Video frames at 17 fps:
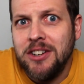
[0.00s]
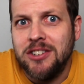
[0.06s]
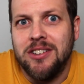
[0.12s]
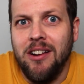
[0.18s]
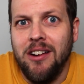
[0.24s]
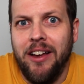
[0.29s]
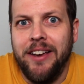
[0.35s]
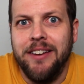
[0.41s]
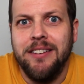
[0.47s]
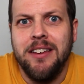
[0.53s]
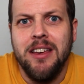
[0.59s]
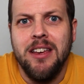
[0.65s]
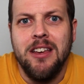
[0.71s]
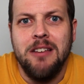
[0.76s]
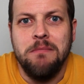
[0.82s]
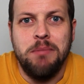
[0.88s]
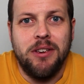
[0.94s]
line
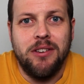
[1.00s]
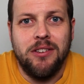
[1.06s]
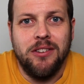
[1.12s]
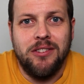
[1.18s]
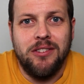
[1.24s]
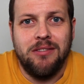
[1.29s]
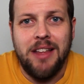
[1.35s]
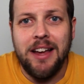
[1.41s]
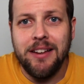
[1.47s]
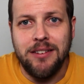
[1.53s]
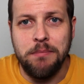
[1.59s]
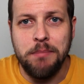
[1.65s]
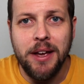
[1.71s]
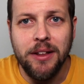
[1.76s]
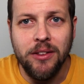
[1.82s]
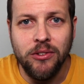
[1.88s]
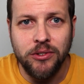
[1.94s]
because that
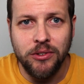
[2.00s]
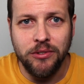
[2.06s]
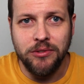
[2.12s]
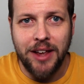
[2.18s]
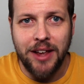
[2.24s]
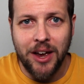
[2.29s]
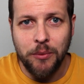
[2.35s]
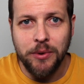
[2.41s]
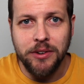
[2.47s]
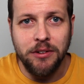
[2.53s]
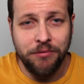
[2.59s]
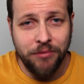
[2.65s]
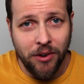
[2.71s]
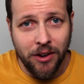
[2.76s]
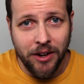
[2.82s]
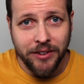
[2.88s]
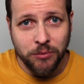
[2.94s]
depends on how we
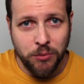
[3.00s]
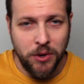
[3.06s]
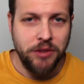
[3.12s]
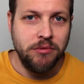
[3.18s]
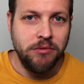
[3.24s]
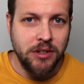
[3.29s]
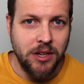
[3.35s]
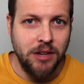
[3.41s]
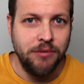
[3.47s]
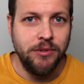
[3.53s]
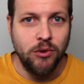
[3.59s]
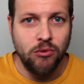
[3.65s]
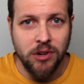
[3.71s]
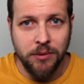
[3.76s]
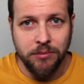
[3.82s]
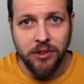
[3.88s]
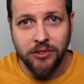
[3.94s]
define whether a given
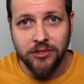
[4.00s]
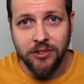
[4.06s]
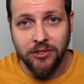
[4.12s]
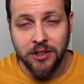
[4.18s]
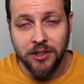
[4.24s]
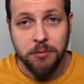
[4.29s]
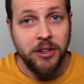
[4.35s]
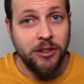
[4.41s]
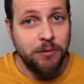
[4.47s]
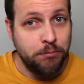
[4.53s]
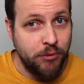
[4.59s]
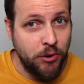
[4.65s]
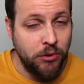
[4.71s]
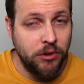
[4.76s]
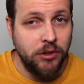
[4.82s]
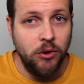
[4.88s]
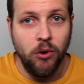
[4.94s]
crypto system is
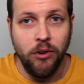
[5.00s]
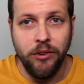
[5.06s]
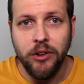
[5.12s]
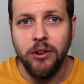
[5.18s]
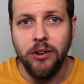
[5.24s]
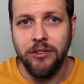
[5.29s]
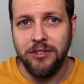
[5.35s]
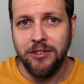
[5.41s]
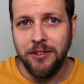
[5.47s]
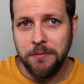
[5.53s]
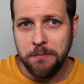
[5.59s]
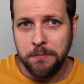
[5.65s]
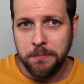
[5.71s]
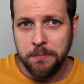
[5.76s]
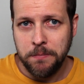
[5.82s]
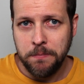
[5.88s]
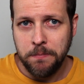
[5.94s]
broken or not.
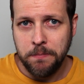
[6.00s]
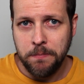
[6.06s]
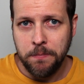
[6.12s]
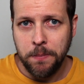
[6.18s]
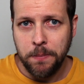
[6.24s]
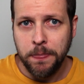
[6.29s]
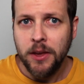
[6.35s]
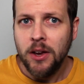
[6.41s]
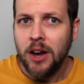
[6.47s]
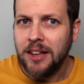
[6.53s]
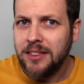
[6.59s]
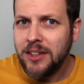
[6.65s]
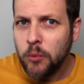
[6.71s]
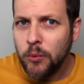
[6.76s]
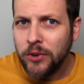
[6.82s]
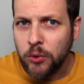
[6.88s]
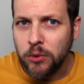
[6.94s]
I
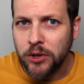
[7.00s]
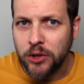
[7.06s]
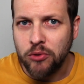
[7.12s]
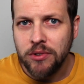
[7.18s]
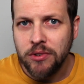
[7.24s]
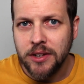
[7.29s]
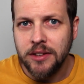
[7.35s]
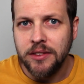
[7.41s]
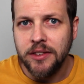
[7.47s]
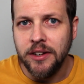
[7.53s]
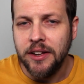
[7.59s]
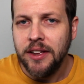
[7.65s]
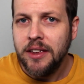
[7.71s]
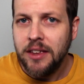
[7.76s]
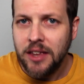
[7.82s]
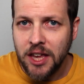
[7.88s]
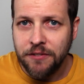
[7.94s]
think we'd all agree that
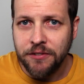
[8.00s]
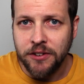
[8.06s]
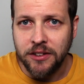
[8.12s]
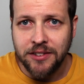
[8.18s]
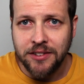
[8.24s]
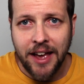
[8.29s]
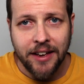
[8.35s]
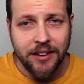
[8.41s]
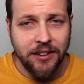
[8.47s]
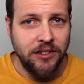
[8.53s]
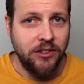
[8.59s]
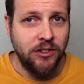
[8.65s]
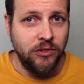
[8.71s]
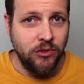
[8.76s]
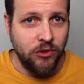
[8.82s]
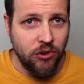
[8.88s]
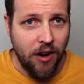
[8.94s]
if an attacker
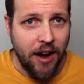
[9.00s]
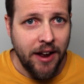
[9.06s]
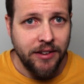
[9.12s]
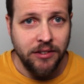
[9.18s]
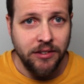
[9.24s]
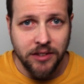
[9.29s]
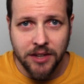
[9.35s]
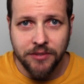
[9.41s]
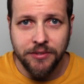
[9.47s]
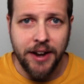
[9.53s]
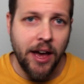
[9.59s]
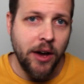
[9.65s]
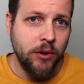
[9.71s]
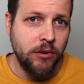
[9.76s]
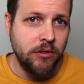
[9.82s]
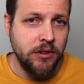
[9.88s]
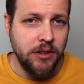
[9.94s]
can crack a given
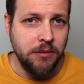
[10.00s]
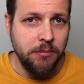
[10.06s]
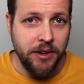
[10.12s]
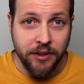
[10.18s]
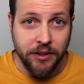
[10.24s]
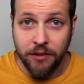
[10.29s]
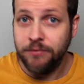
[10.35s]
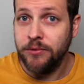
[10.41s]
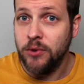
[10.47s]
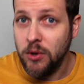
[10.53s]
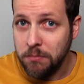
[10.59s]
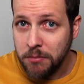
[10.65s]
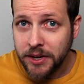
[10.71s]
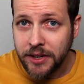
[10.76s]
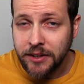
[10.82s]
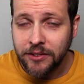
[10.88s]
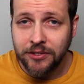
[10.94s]
algorithm in a few
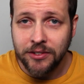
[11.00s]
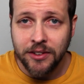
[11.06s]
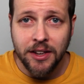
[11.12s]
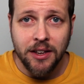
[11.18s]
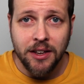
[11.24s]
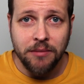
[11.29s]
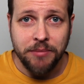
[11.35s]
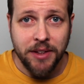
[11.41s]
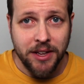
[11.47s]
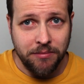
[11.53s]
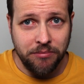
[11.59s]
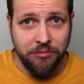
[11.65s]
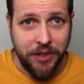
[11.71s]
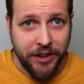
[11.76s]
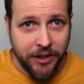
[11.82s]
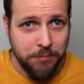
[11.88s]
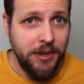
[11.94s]
minutes, then
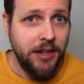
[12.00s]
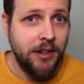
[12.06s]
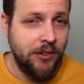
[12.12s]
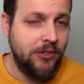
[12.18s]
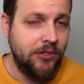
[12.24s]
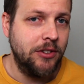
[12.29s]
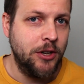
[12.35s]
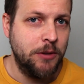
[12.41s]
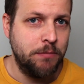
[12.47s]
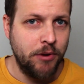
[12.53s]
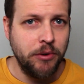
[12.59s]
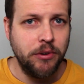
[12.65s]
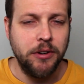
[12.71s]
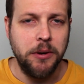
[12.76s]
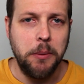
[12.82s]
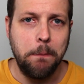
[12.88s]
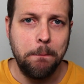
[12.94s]
that'd be considered broken.